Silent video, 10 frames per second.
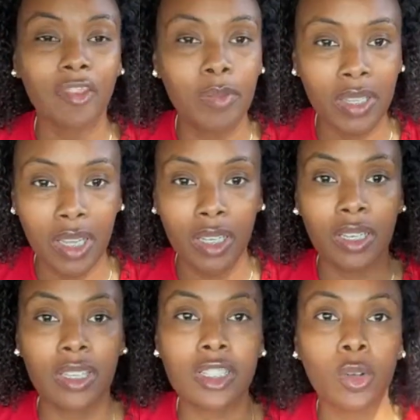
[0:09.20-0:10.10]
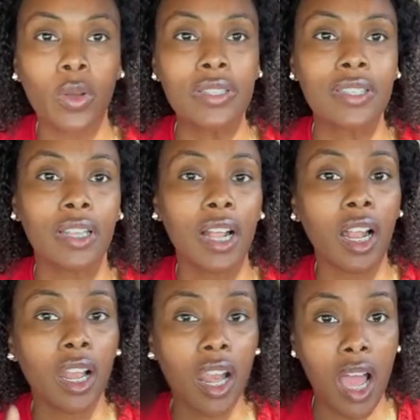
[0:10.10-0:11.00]
I have been getting this
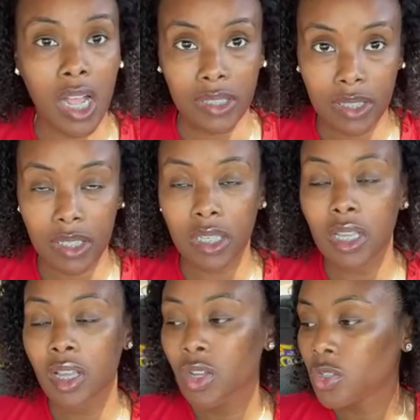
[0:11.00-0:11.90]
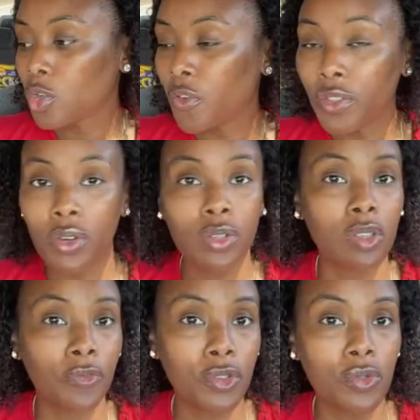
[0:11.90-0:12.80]
question a lot. So for
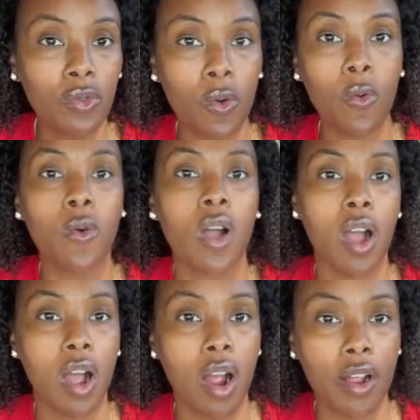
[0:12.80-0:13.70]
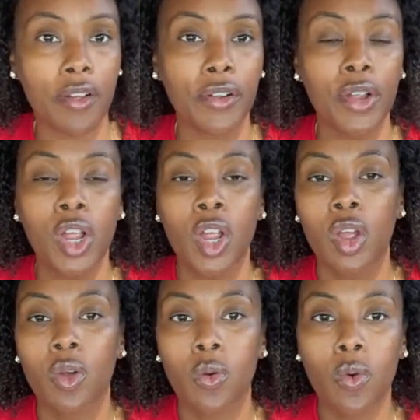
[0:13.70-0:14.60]
those of you who are
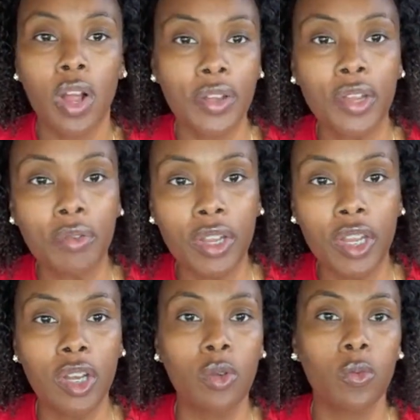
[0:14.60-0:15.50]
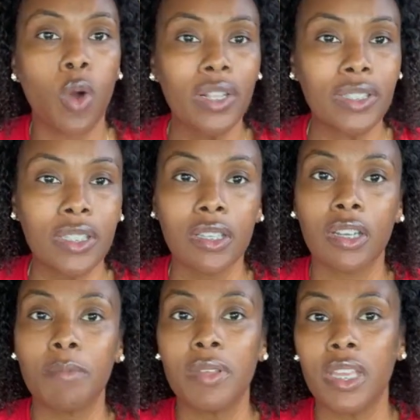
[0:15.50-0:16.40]
wondering what is
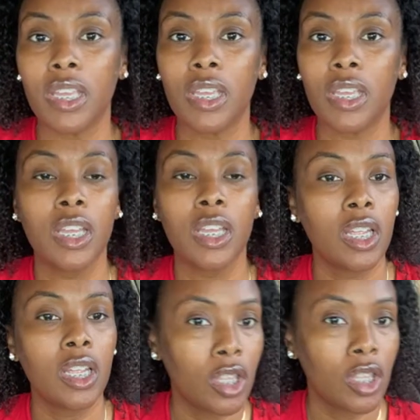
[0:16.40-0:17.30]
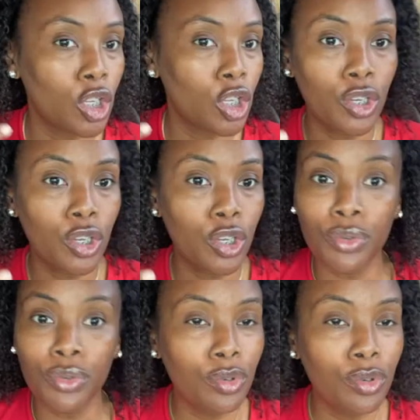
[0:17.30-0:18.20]
going to be the
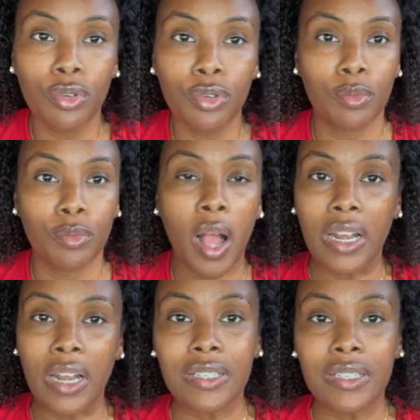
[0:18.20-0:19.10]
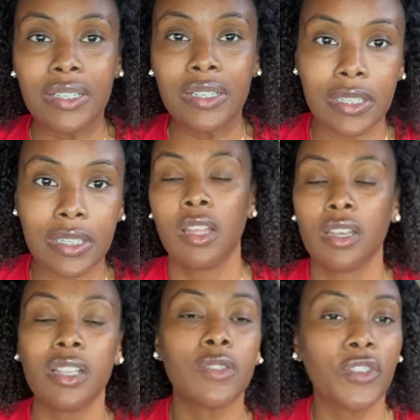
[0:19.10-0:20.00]
new policies,
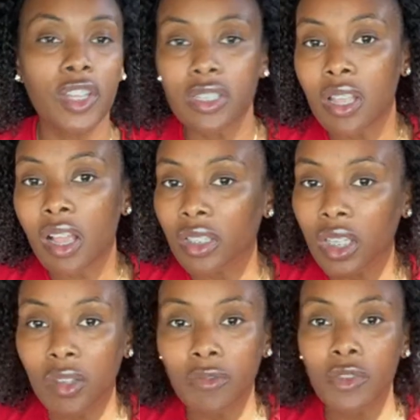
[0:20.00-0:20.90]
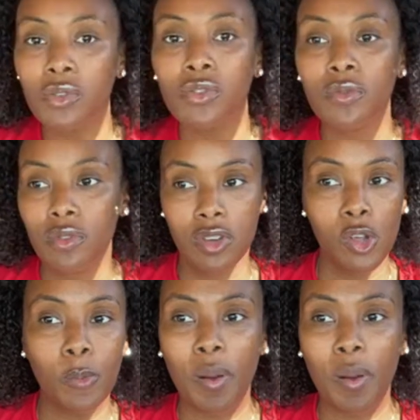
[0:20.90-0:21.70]
this video is not going to give you new